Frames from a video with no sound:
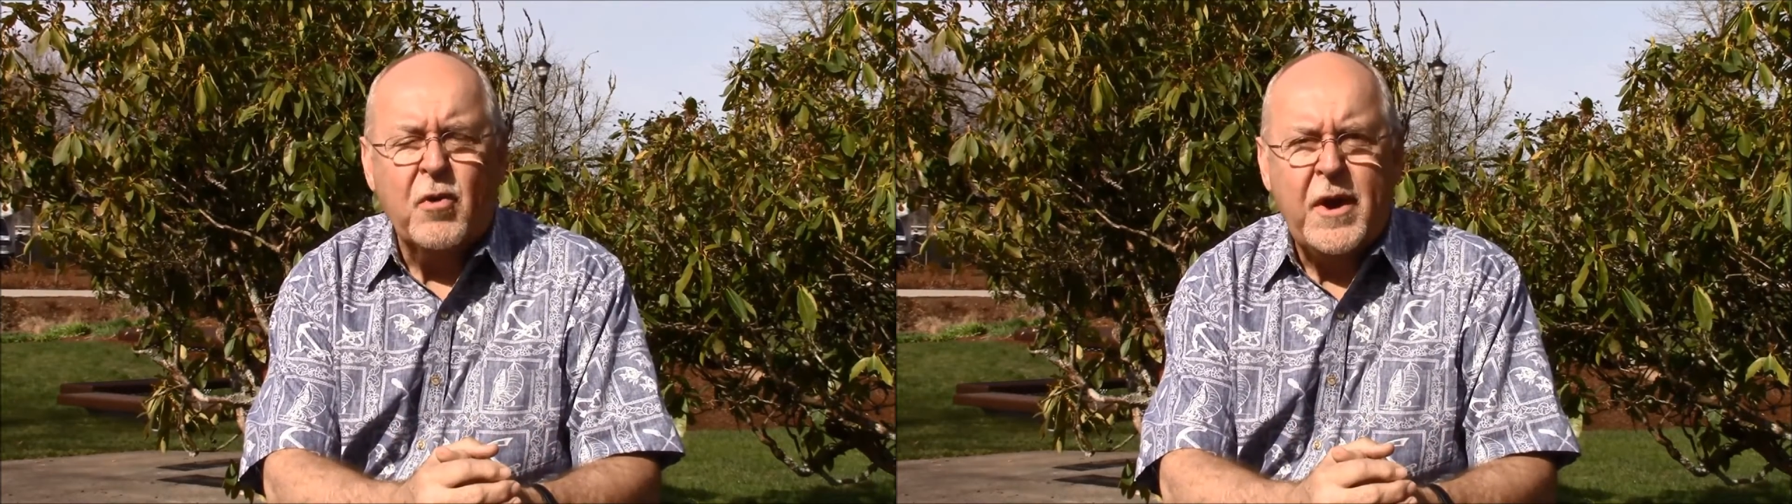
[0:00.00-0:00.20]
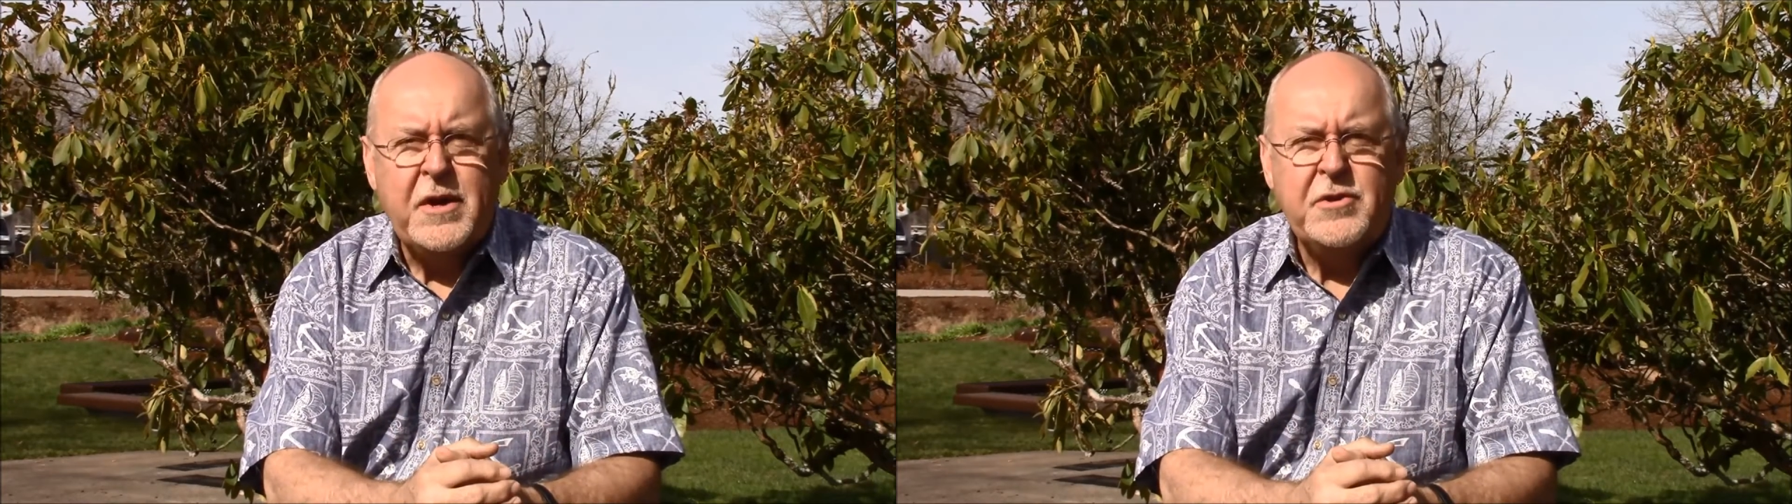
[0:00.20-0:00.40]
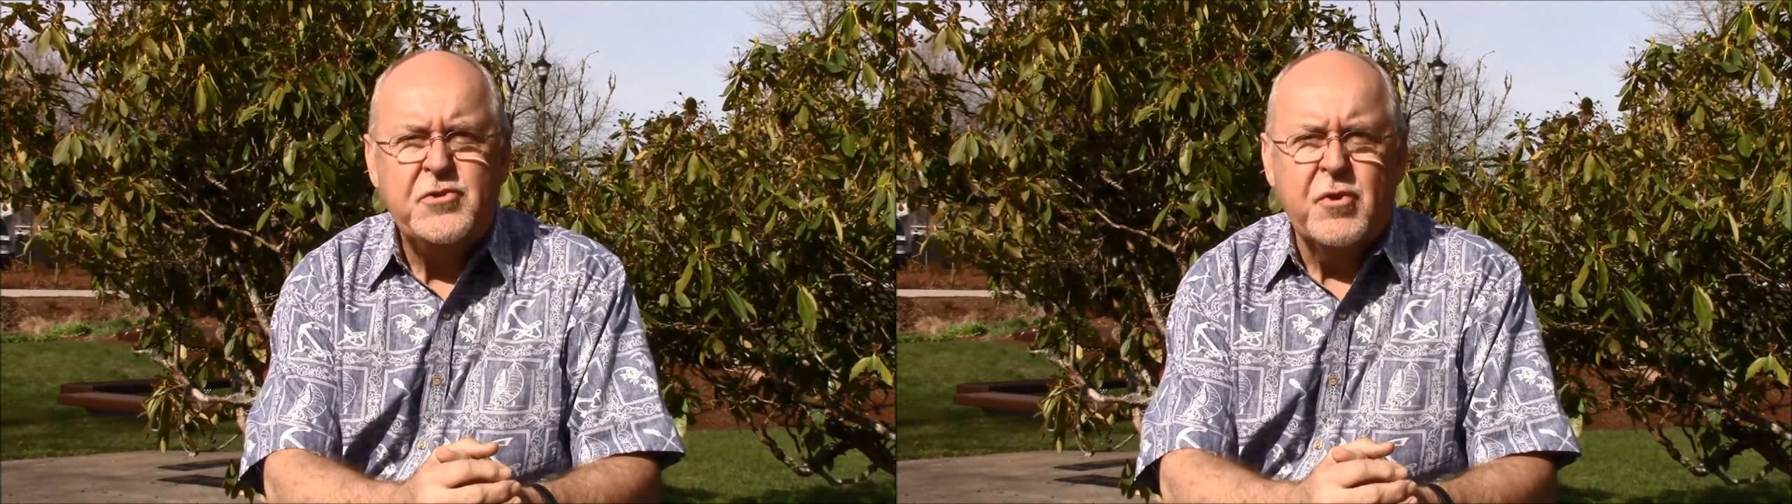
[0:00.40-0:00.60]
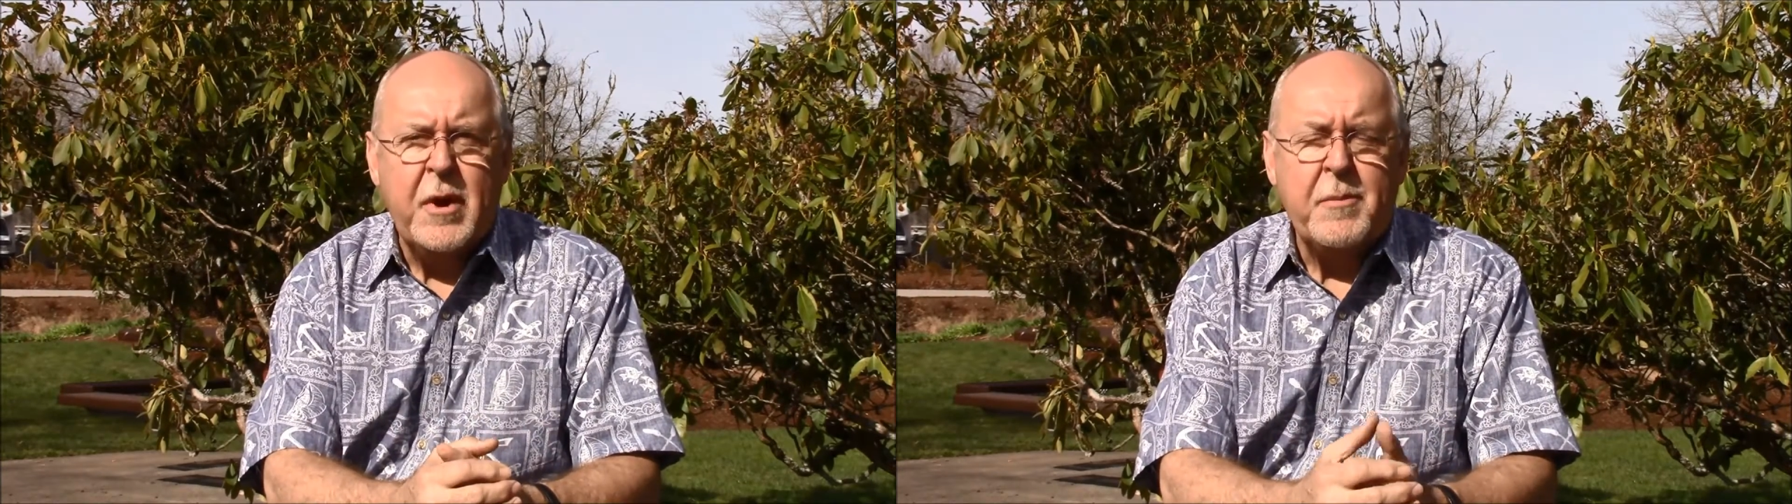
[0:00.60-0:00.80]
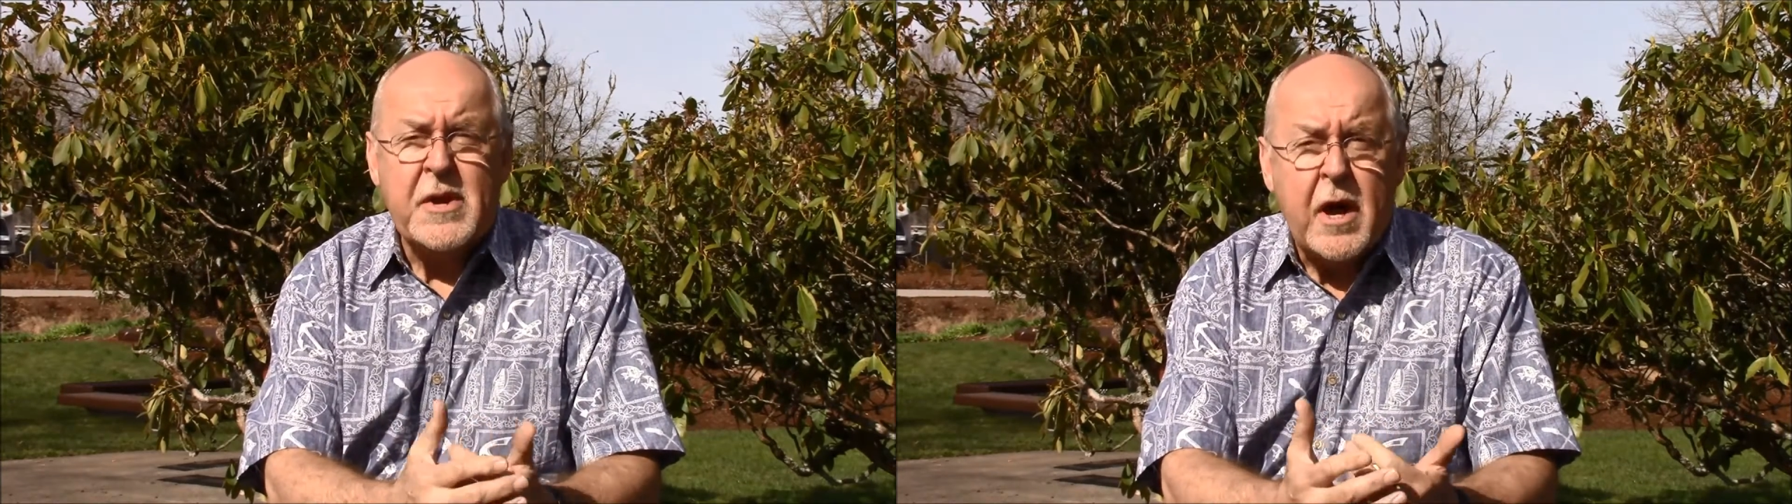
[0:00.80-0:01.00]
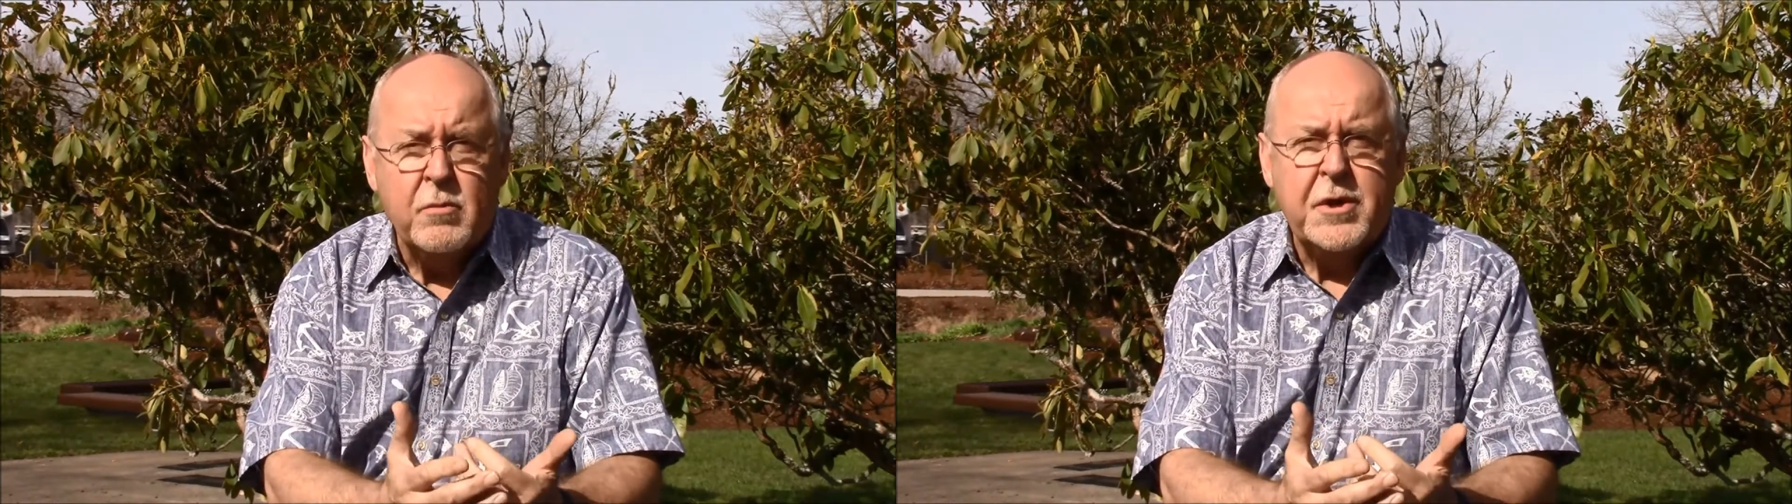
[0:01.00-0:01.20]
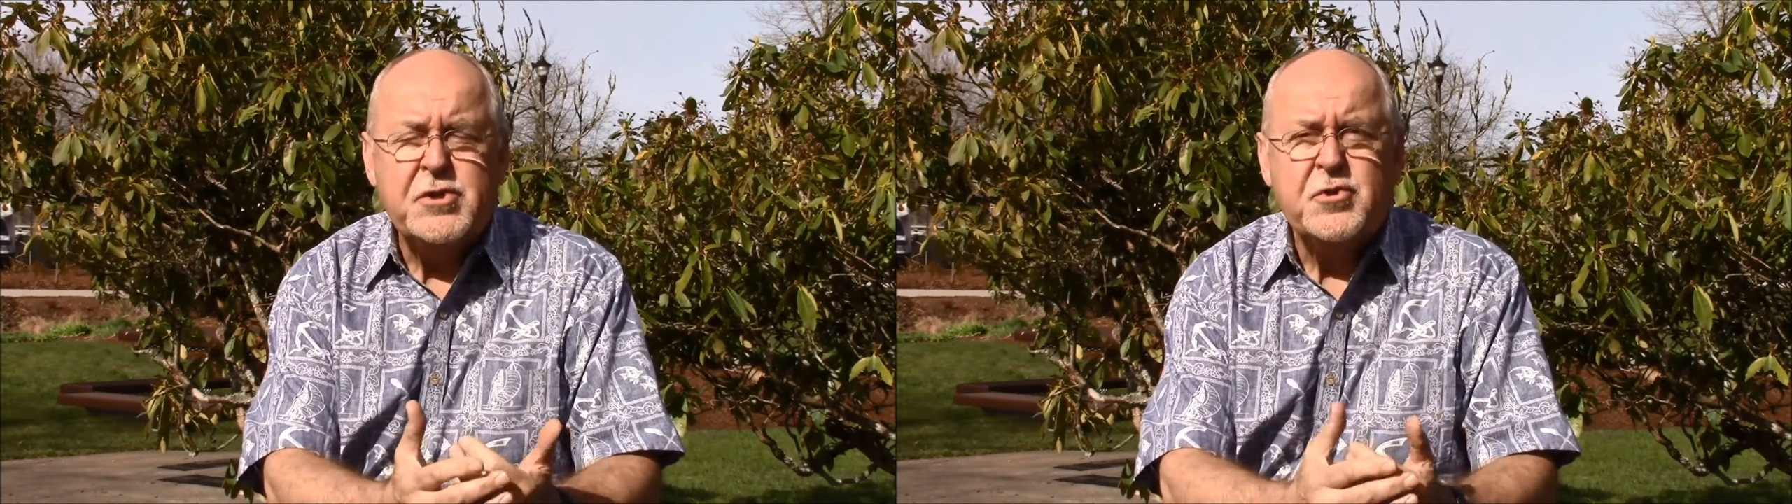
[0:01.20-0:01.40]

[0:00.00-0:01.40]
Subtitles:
great trip, an outreach